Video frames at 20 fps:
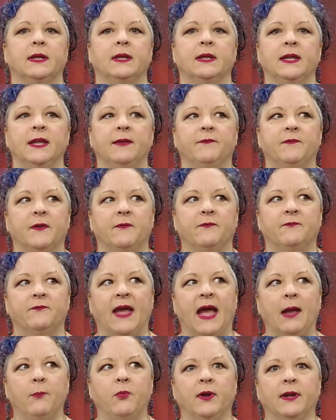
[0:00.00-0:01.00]
If the
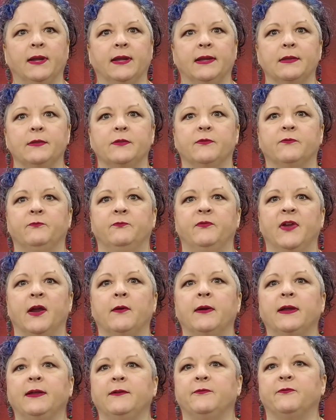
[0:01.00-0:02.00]
fabric is
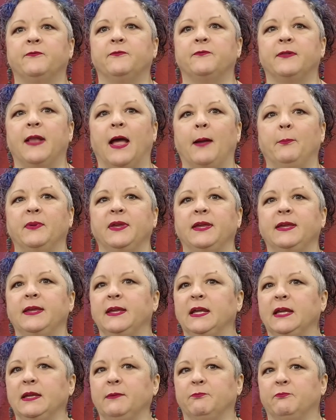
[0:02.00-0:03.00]
very floppy,